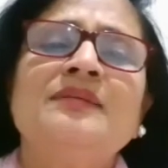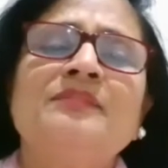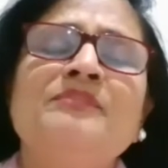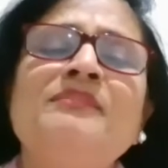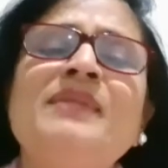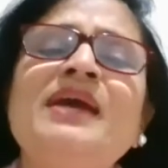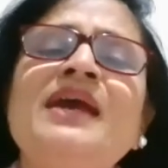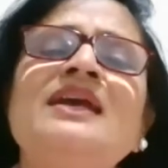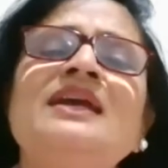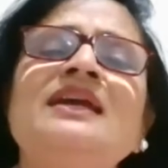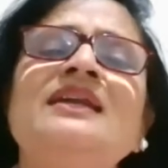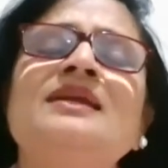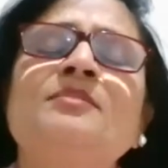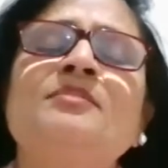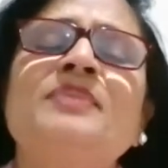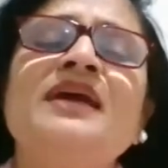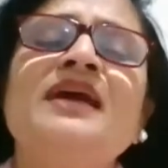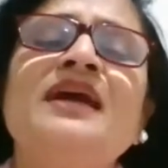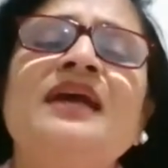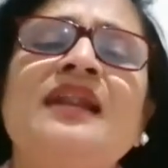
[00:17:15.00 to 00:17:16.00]
make it a
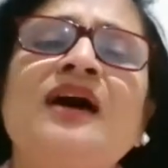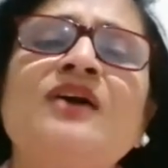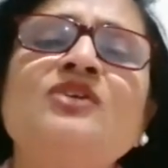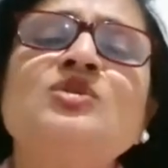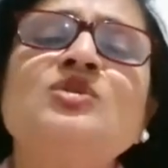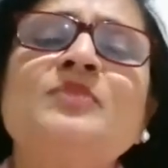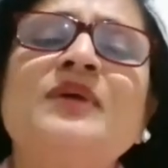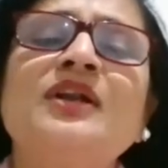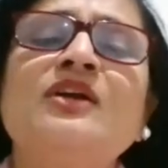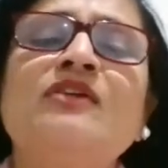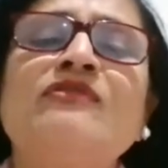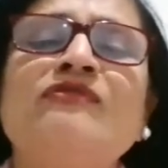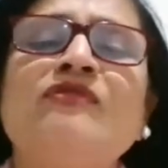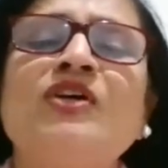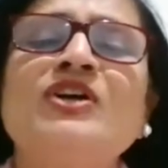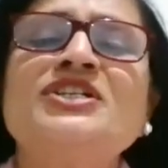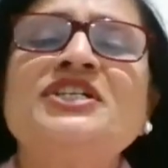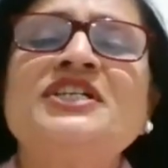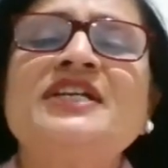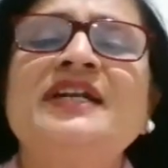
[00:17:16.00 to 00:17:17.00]
big announcement of
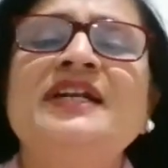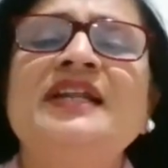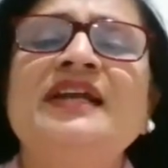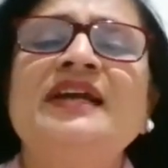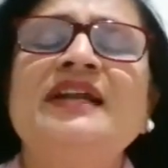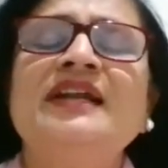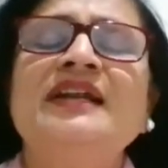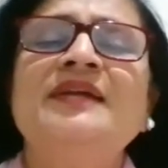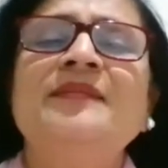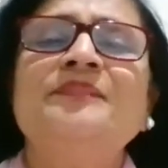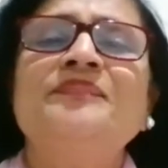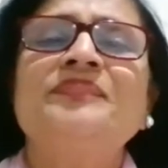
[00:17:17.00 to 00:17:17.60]
what she did.